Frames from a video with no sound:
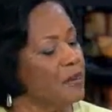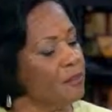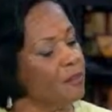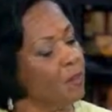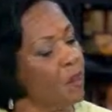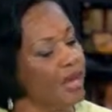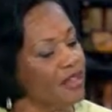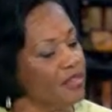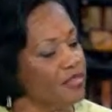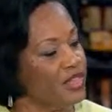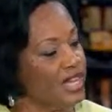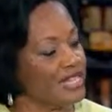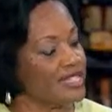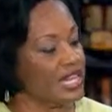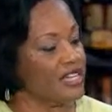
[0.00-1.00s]
But one of the
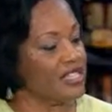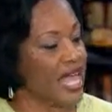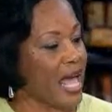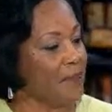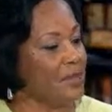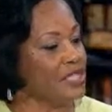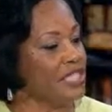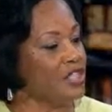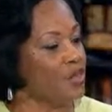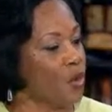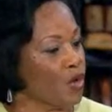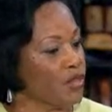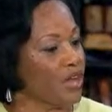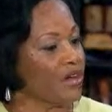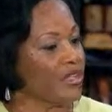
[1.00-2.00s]
things that has happened in
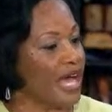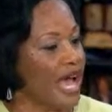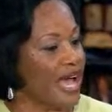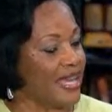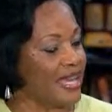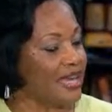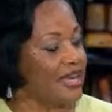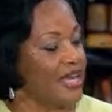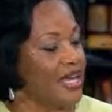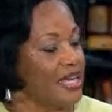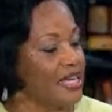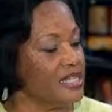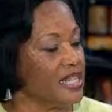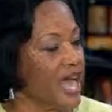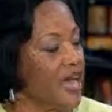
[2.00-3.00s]
North Carolina
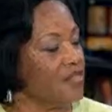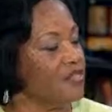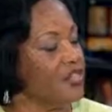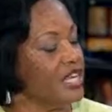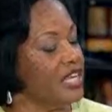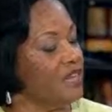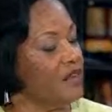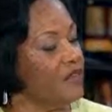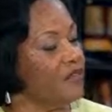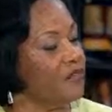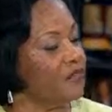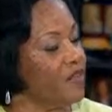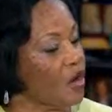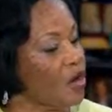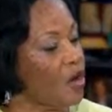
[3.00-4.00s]
is that the
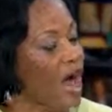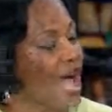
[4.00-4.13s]
photo